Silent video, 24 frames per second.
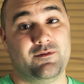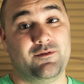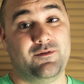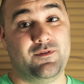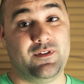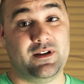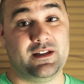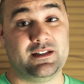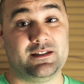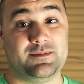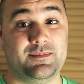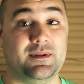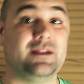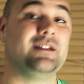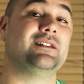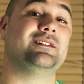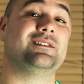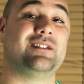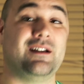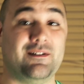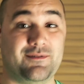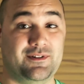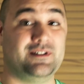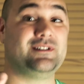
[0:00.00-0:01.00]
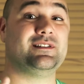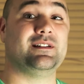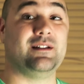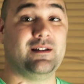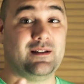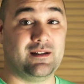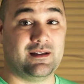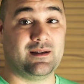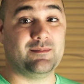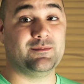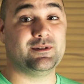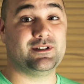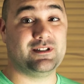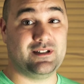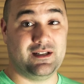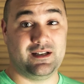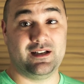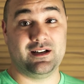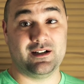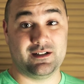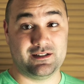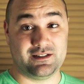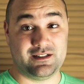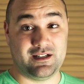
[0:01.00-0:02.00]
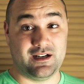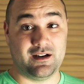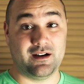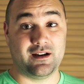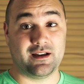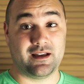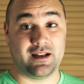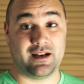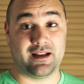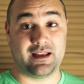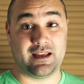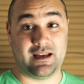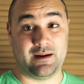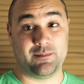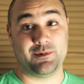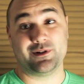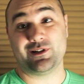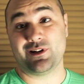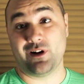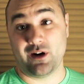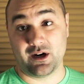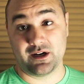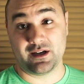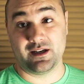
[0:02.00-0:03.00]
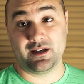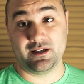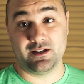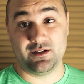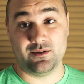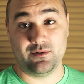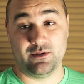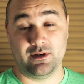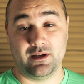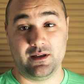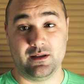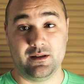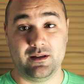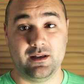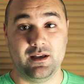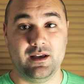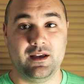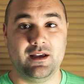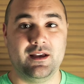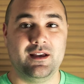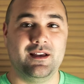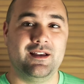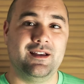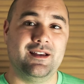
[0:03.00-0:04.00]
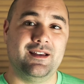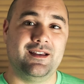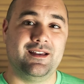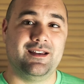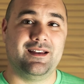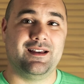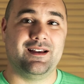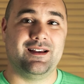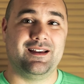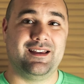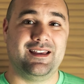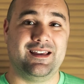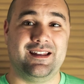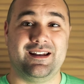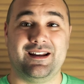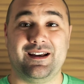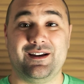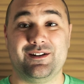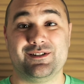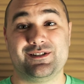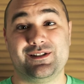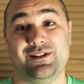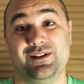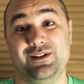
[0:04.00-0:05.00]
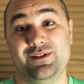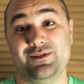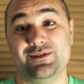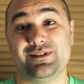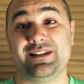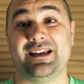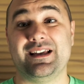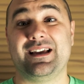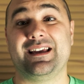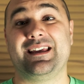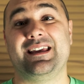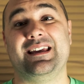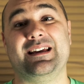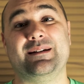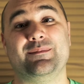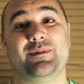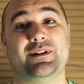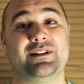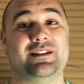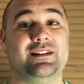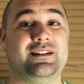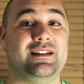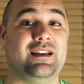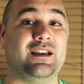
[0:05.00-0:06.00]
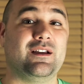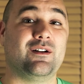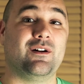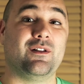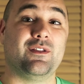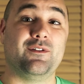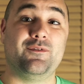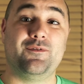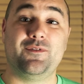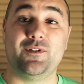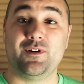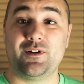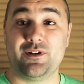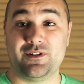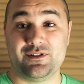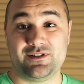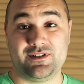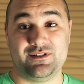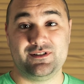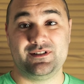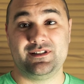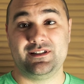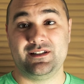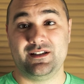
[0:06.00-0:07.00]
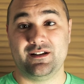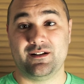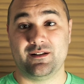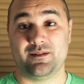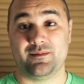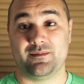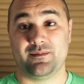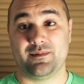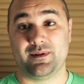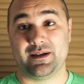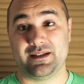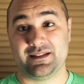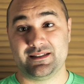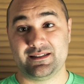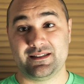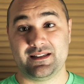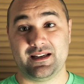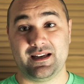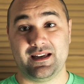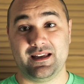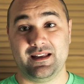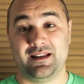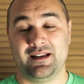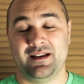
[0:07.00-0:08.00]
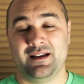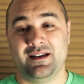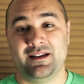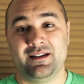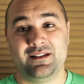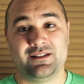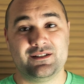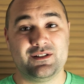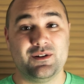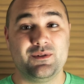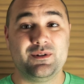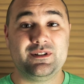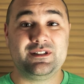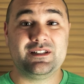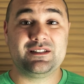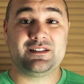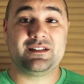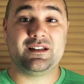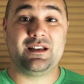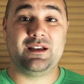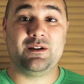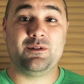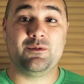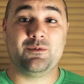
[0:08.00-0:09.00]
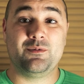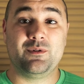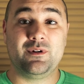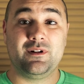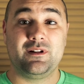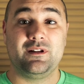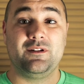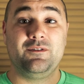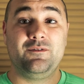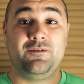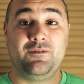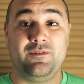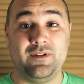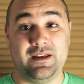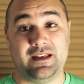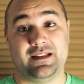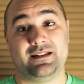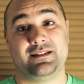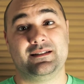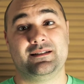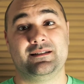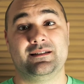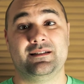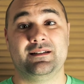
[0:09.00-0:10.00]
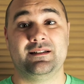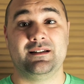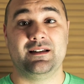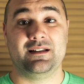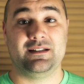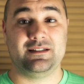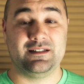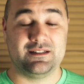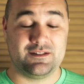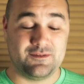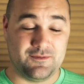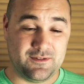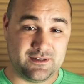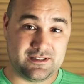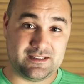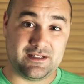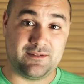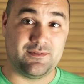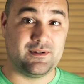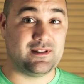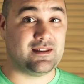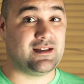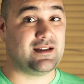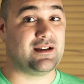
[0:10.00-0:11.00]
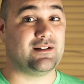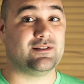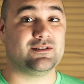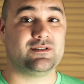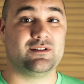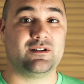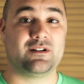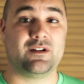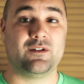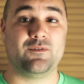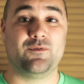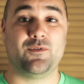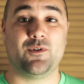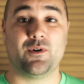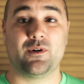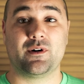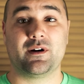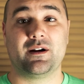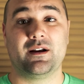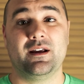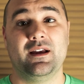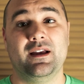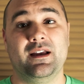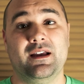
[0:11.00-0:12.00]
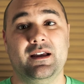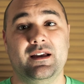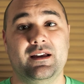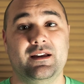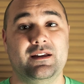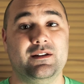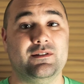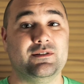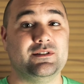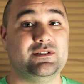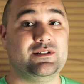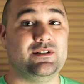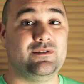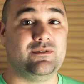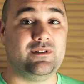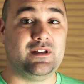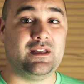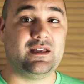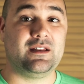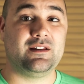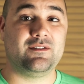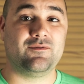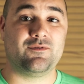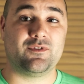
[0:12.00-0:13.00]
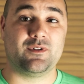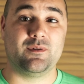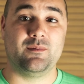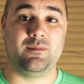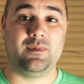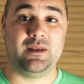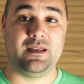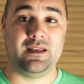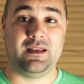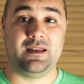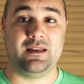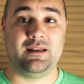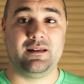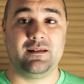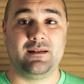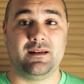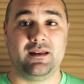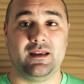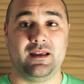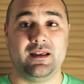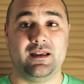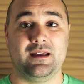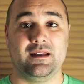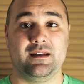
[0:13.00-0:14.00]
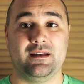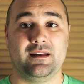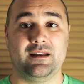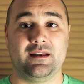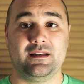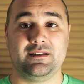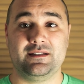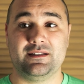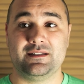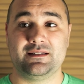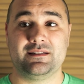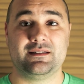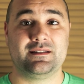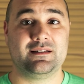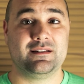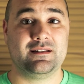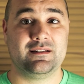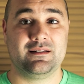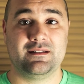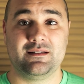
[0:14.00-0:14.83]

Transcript: fits because obviously I'm sitting here staring at a camera talking to it, and I also use that camera to take all the photos you see on my site. So it really fits. It just fits everything I was looking for. It was unique for me, and it's